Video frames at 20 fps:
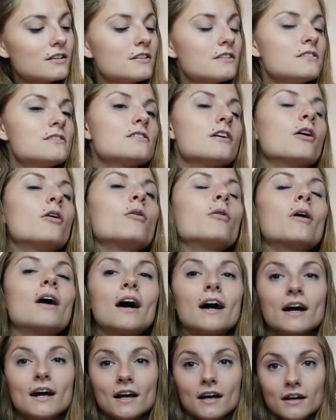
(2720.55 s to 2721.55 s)
So
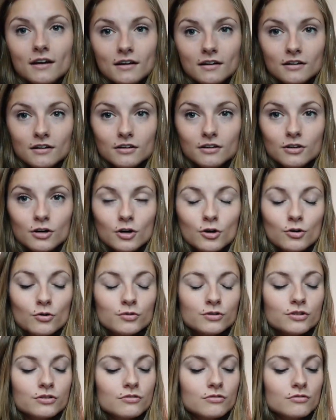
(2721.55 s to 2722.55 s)
I go
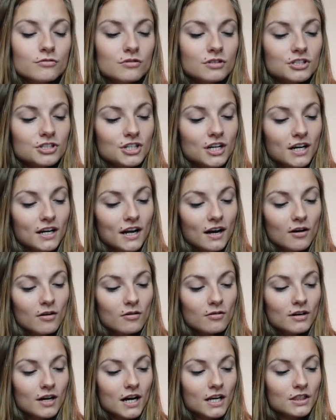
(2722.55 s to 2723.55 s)
to check
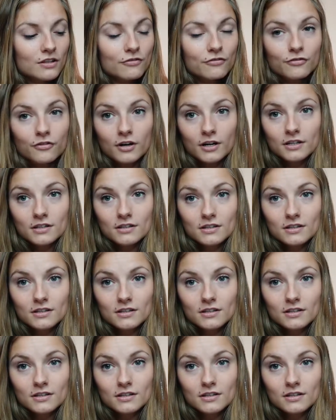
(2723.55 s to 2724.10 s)
out at the front.